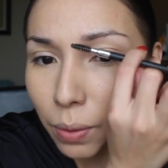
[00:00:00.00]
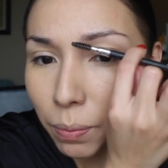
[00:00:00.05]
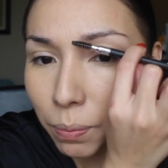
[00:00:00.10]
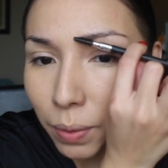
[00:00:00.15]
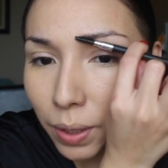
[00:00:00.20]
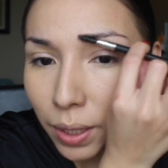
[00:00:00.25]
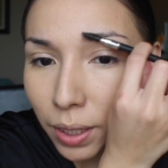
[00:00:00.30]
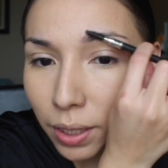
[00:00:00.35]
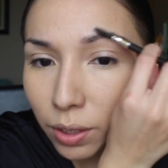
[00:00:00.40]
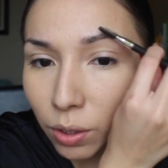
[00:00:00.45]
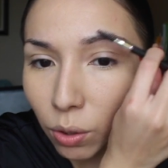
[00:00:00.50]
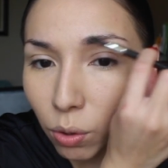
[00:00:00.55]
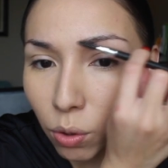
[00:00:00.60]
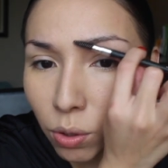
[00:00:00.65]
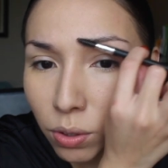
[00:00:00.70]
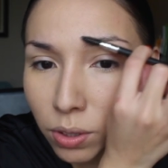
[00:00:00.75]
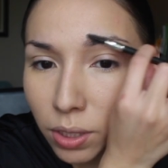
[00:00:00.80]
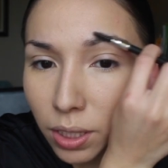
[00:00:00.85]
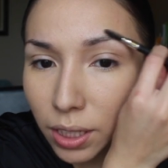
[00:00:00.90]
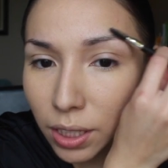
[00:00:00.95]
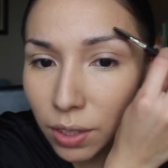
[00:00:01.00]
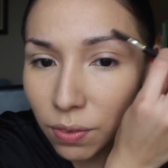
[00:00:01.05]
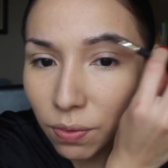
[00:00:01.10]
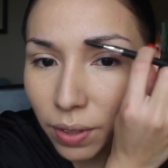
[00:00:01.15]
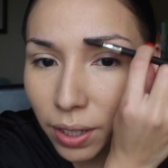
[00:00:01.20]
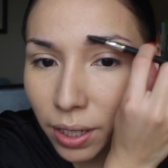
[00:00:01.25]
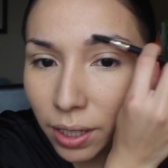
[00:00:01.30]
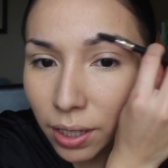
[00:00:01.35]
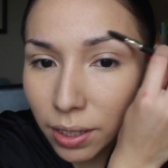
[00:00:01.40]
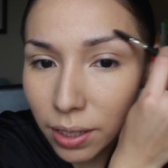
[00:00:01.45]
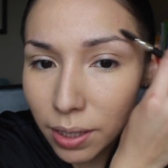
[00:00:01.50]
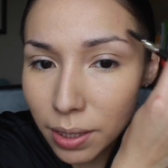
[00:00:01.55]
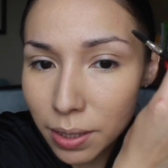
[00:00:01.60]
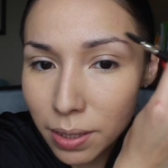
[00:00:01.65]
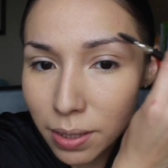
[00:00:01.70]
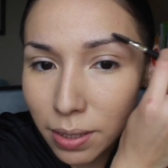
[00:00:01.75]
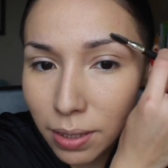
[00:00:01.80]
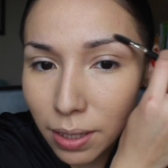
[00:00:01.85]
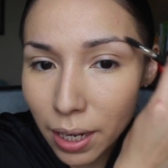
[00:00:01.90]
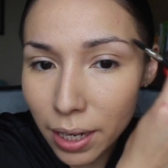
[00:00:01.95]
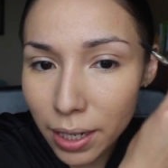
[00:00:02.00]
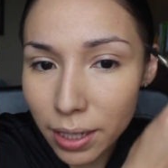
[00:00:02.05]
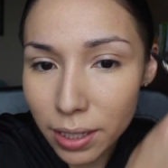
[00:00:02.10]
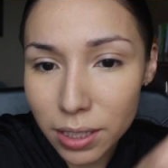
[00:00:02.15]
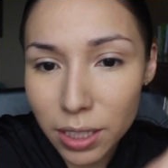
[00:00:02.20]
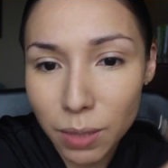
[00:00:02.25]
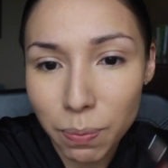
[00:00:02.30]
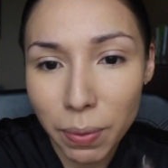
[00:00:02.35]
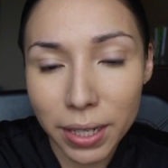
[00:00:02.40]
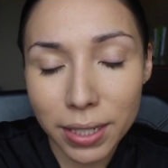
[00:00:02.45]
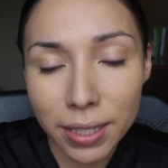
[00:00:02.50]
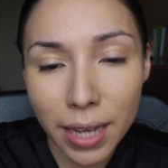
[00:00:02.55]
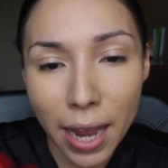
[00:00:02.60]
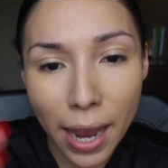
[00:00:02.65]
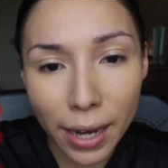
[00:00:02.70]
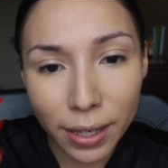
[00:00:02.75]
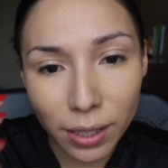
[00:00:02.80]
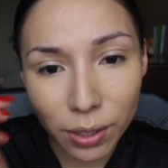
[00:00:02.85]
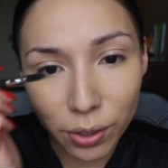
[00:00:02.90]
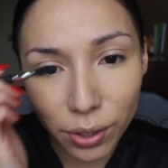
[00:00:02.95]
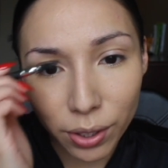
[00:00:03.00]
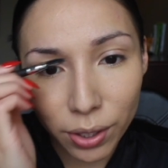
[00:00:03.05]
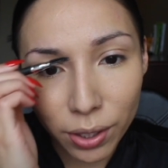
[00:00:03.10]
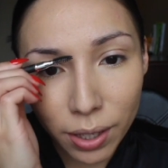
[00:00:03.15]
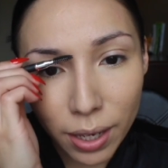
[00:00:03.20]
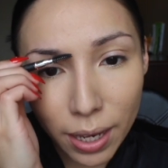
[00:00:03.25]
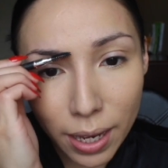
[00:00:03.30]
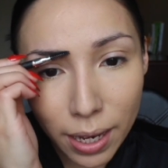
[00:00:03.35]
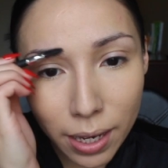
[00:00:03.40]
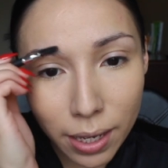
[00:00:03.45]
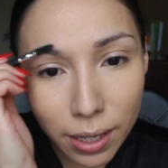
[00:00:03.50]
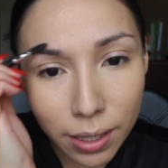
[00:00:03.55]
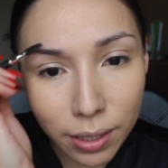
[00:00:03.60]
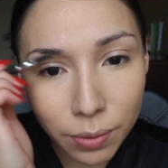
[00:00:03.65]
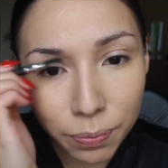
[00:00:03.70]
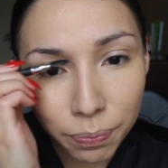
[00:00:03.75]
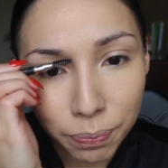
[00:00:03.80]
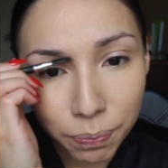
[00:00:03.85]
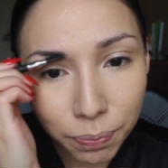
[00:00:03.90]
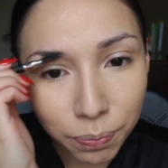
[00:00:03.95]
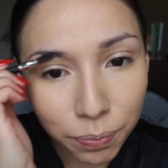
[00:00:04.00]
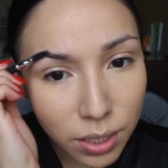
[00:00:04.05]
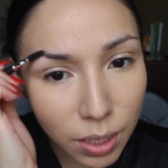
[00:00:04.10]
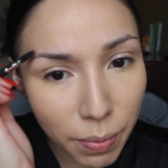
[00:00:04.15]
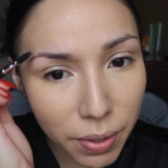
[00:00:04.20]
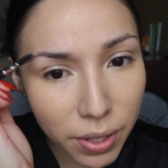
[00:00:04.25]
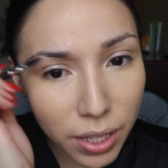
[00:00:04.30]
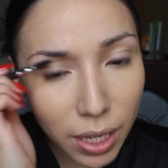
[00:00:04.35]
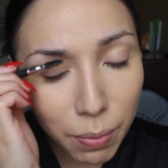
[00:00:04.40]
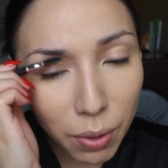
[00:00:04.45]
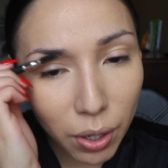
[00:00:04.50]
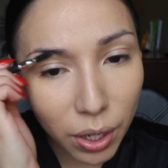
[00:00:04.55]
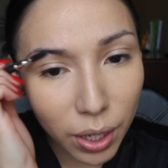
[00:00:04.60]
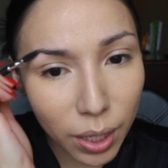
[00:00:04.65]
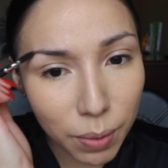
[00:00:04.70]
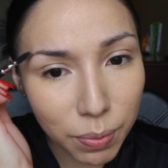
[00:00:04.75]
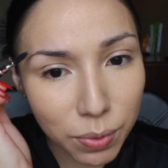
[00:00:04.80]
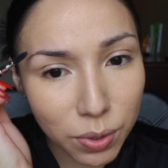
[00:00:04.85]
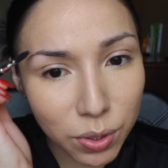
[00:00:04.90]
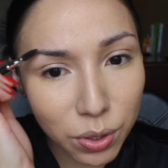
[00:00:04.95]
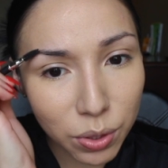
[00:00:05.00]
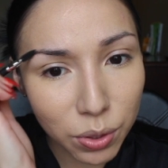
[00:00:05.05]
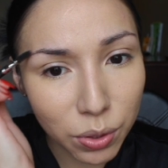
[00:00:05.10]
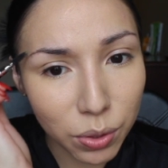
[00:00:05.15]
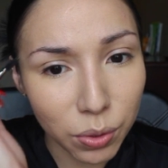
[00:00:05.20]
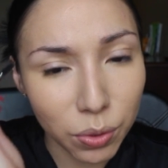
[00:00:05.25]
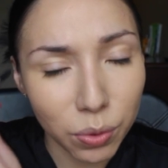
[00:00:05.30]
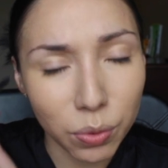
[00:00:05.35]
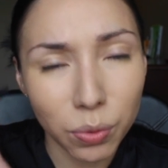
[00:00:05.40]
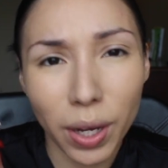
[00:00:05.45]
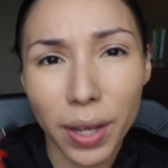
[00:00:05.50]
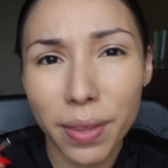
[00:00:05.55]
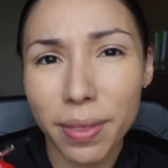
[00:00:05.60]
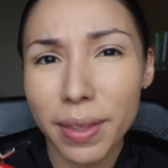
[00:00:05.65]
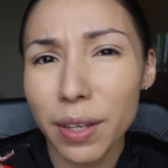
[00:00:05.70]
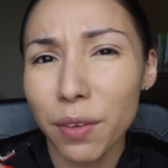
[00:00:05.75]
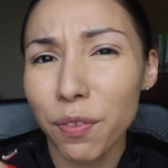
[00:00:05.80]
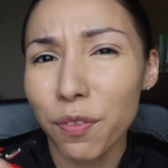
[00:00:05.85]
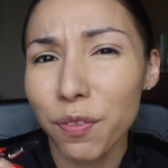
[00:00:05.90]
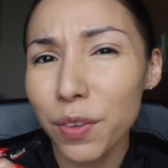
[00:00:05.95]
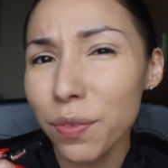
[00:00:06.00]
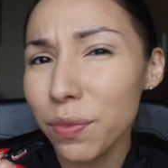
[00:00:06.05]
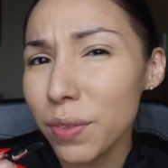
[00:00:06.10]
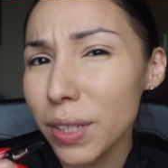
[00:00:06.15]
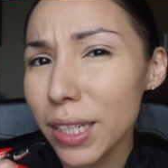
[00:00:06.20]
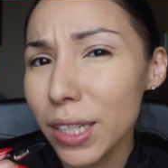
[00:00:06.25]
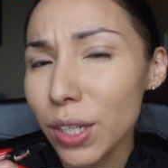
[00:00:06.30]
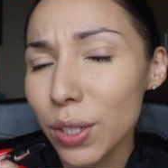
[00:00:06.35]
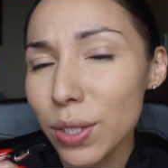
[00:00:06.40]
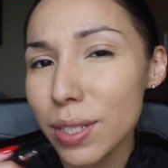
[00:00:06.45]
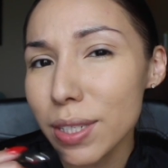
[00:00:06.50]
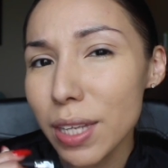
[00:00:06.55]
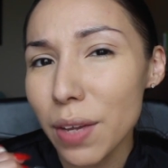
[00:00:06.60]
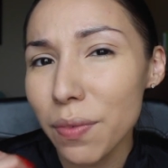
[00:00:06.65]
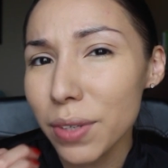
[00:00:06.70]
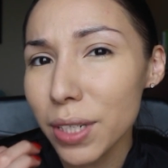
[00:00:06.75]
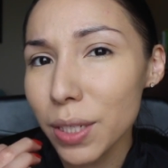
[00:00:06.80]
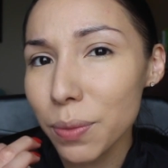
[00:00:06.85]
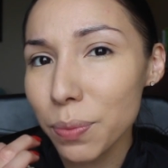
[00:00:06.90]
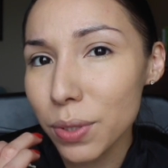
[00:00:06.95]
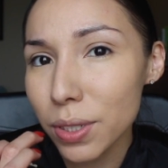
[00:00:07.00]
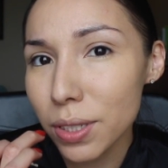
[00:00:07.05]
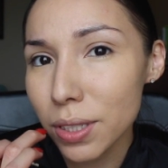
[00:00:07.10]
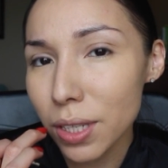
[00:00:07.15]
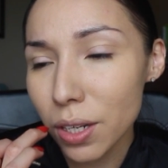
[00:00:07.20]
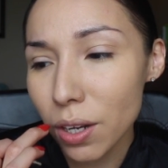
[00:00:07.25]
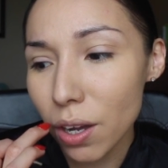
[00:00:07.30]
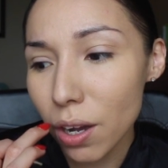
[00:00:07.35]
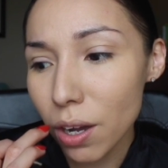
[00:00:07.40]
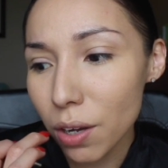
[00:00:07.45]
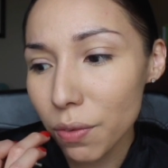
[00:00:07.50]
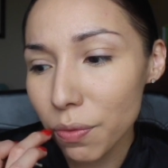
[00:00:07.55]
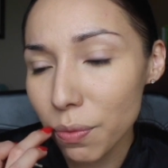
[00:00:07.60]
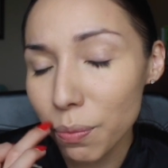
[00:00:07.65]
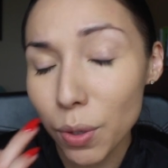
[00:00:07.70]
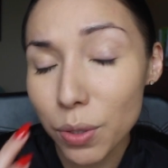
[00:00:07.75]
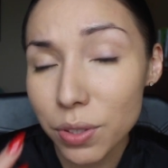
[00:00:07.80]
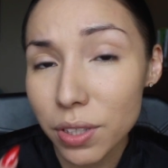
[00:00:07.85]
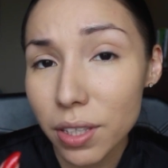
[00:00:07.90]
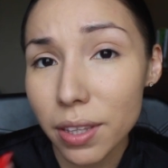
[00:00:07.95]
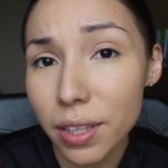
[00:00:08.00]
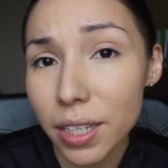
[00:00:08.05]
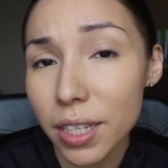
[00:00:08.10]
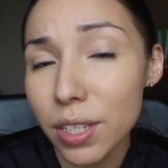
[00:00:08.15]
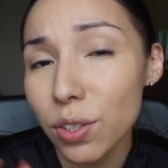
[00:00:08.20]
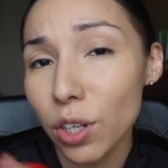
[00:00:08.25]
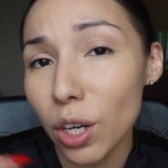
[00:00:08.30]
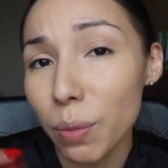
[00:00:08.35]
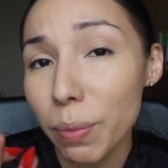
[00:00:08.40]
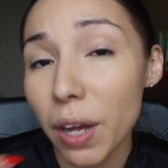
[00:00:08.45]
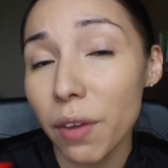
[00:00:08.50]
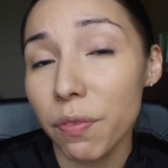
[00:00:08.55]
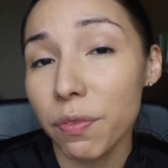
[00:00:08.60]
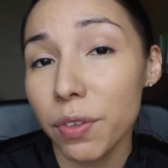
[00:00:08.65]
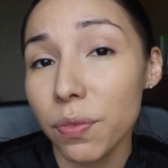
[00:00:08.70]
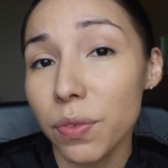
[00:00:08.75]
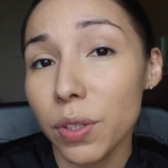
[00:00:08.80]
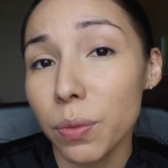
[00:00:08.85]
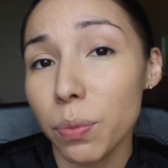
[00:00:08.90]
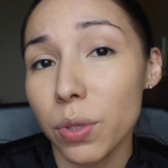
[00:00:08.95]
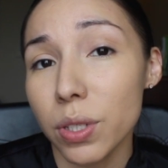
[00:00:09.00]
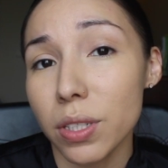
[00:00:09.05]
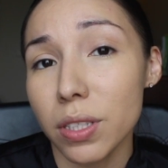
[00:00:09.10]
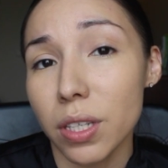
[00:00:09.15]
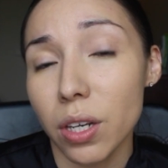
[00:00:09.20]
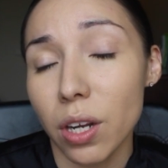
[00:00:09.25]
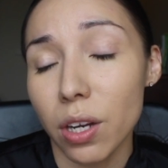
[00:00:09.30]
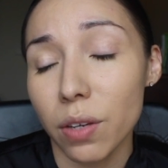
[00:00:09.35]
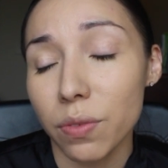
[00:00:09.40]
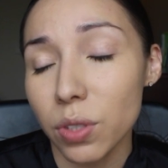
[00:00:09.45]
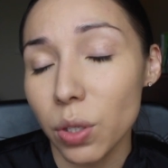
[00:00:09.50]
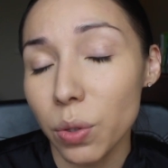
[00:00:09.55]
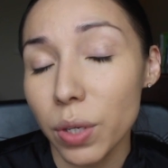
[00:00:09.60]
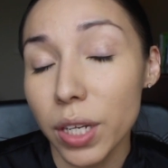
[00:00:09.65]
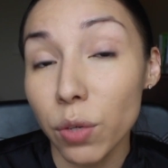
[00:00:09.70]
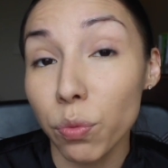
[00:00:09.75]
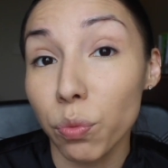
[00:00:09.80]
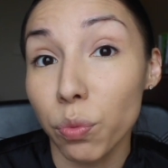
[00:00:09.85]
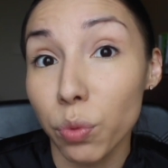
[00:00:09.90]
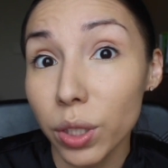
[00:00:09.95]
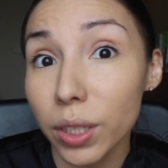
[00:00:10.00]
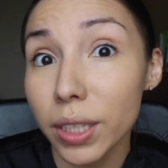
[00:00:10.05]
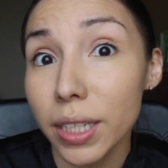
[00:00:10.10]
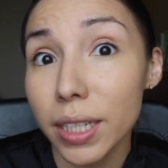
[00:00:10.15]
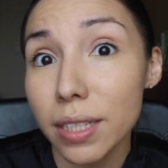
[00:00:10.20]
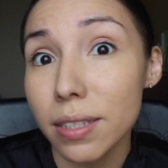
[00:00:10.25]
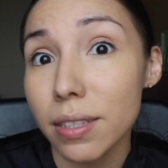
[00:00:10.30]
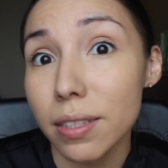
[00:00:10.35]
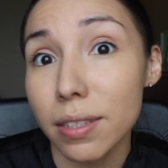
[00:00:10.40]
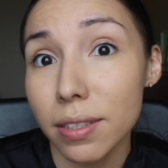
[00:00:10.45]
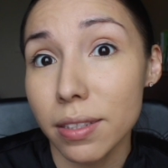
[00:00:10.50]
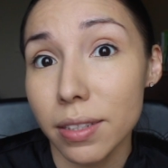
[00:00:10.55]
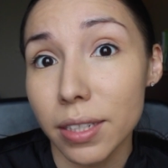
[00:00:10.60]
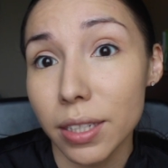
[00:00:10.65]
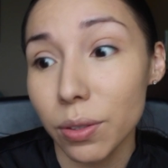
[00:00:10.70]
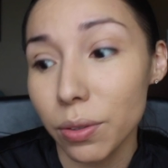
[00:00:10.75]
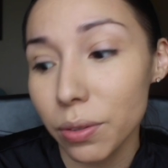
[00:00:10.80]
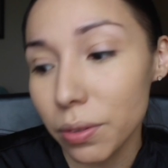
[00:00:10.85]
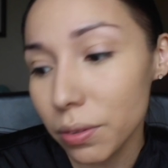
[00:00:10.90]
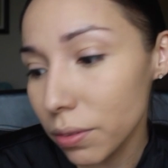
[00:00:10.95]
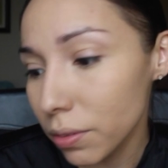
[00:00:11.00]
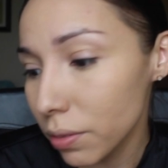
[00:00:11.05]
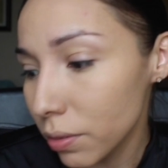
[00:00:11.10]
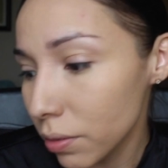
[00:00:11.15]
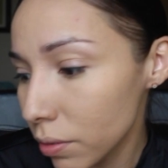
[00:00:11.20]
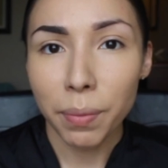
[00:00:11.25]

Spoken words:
But the Ulta event is like spectacular, and some of them are up to, I think, 50 or 70% off. Most of the things are about 50% off, so it really is a steal.